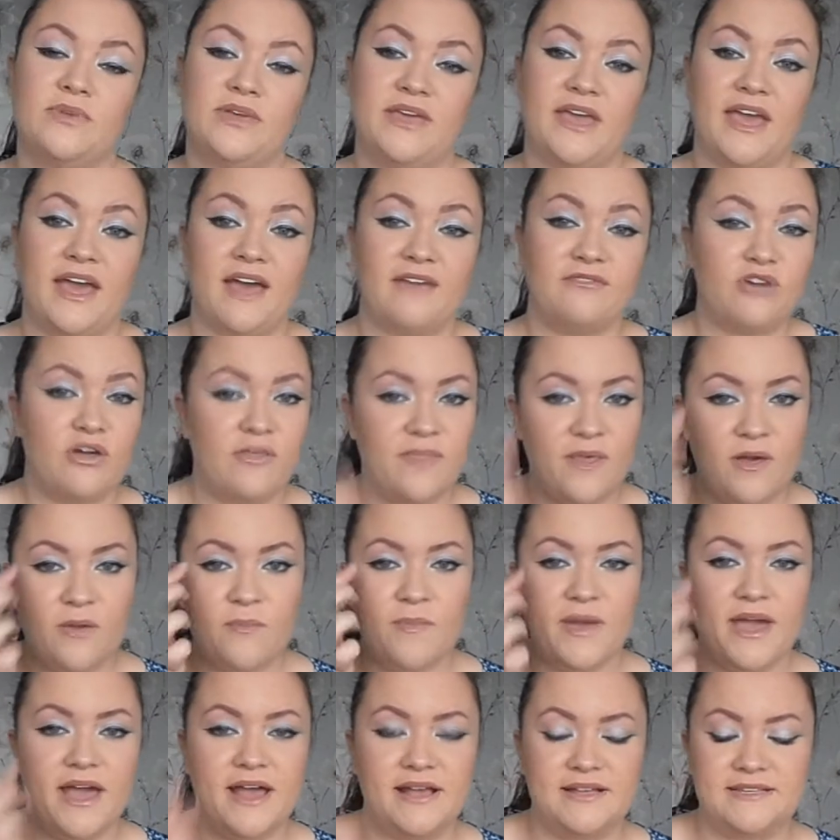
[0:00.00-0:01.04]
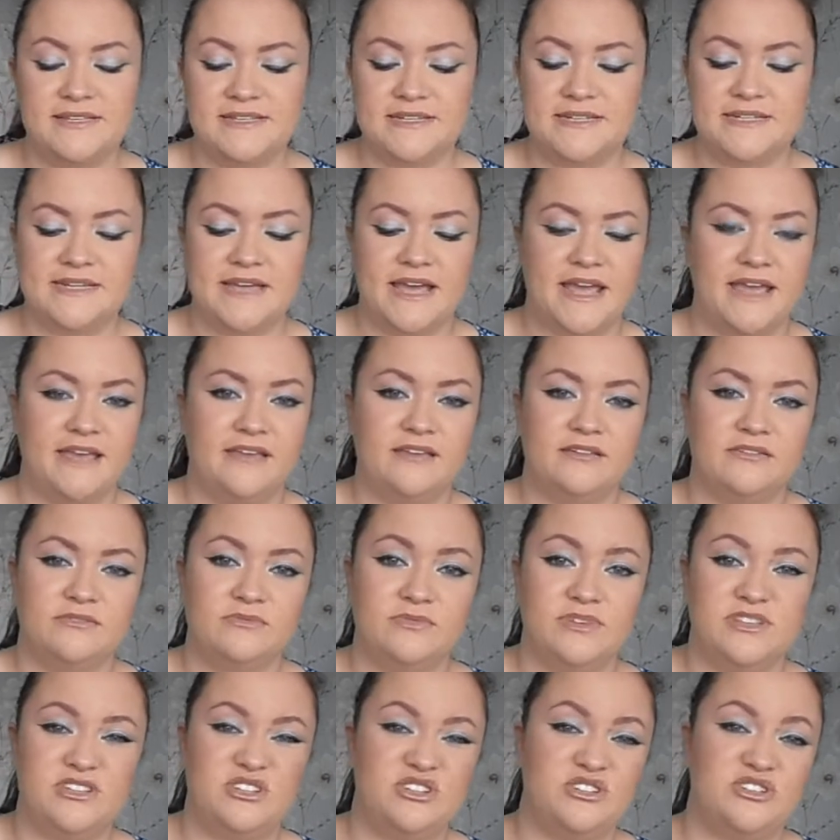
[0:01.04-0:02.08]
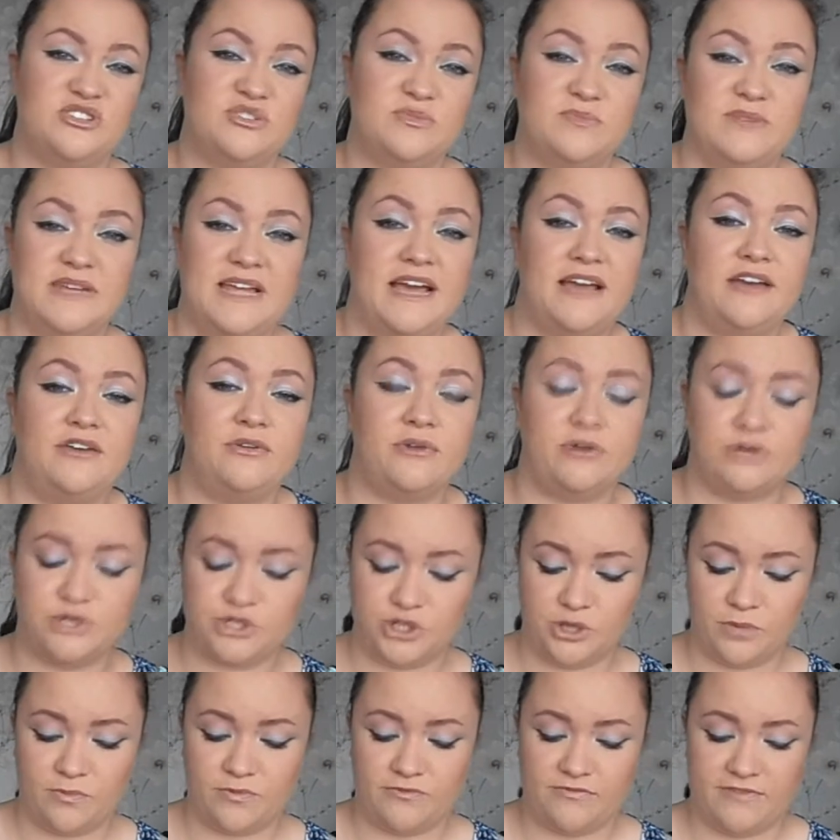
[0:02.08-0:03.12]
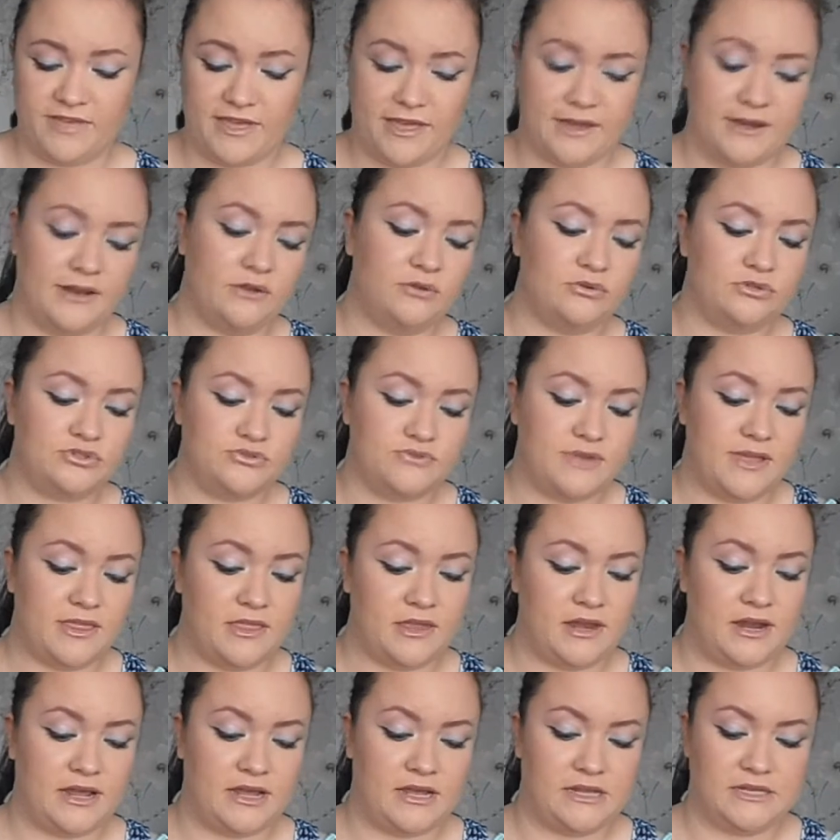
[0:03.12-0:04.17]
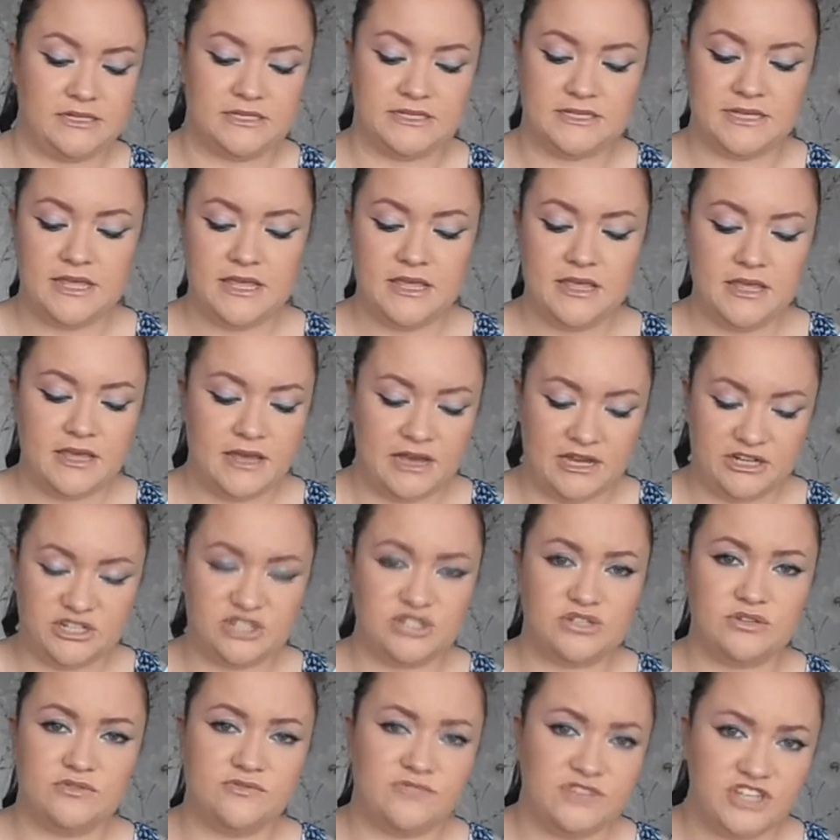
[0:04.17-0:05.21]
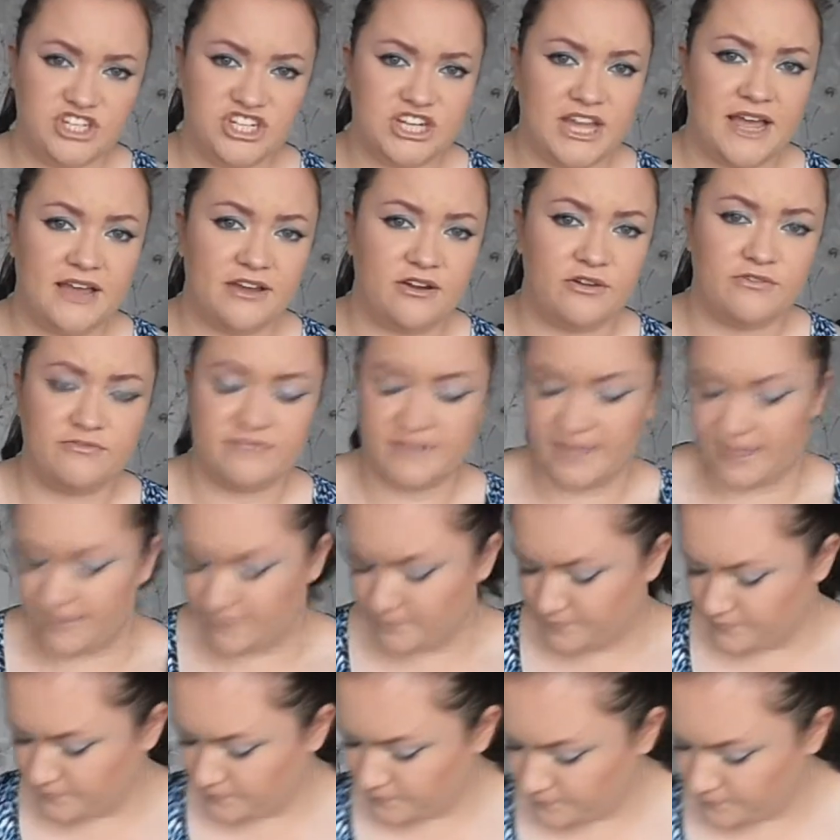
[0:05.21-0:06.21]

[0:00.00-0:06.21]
But yeah, I've got that on my eyes today with just some liner on top of it, and it looks really nice. I just love the shine of it.